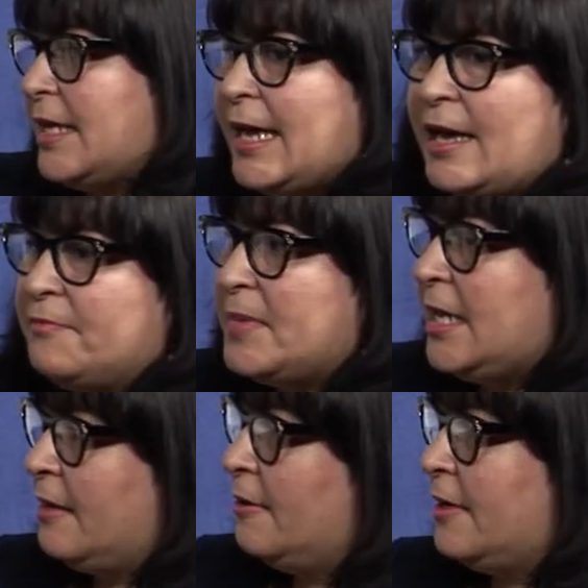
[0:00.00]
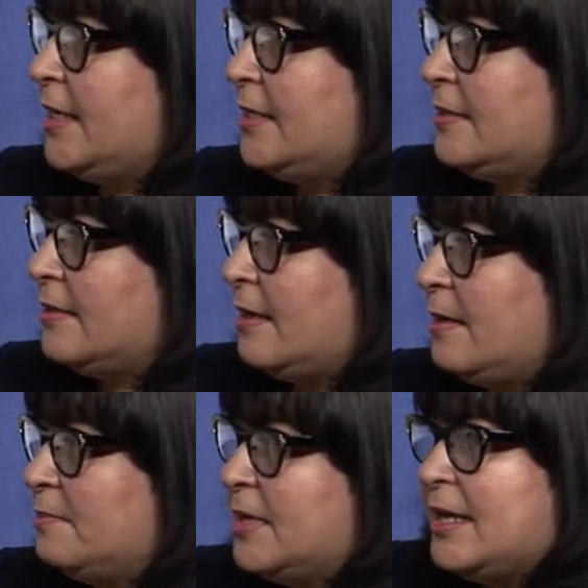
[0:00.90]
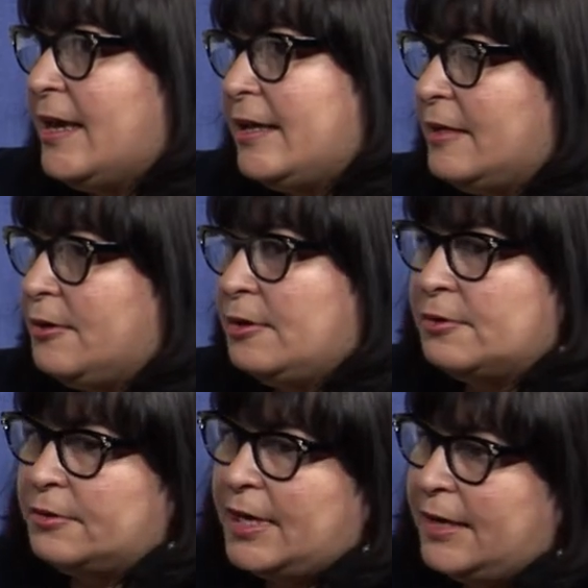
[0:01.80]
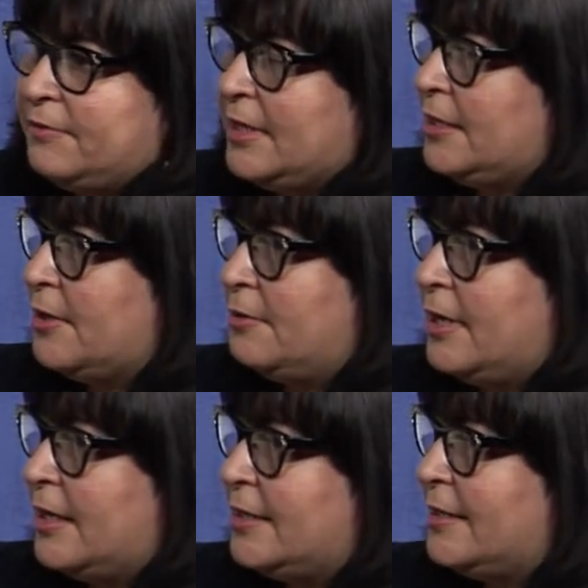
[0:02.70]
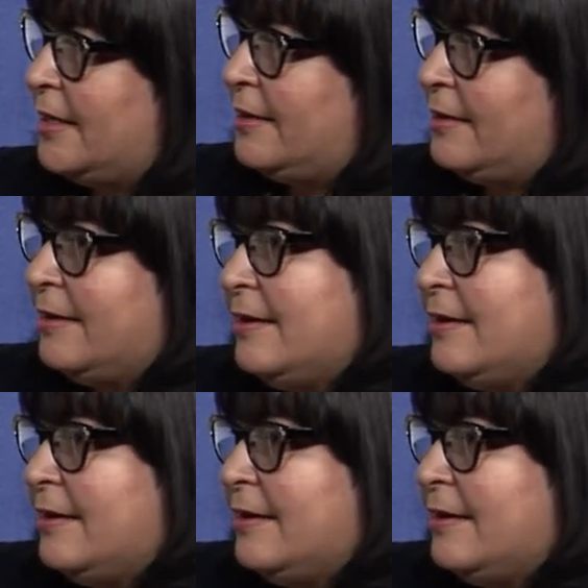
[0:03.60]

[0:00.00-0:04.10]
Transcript: I have meet and greets at the local Heavenly Donuts and